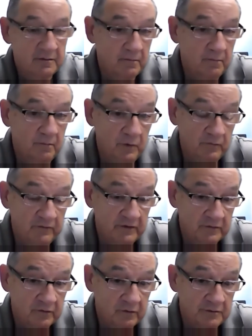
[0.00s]

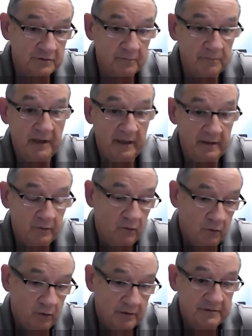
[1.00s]
moving towards our pain
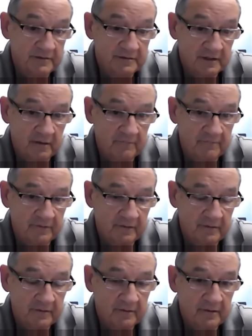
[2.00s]
or
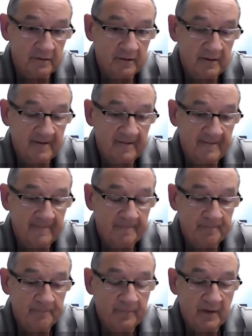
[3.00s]
discomfort,
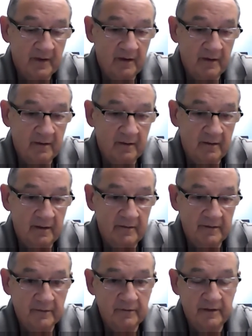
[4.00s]
and
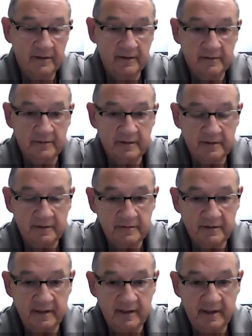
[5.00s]
then creating an intent.
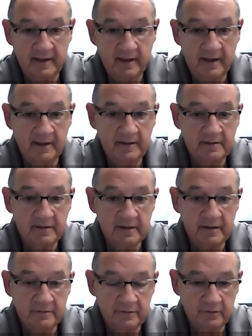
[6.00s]
Today, I
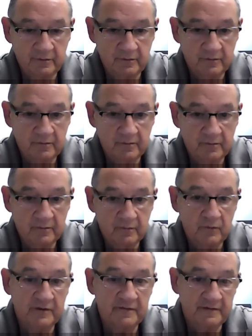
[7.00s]
intend to
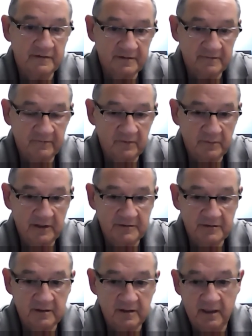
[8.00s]
with this
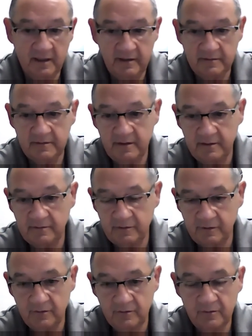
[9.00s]
information, I intend
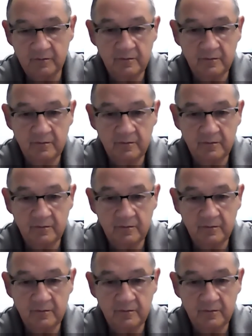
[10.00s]
to.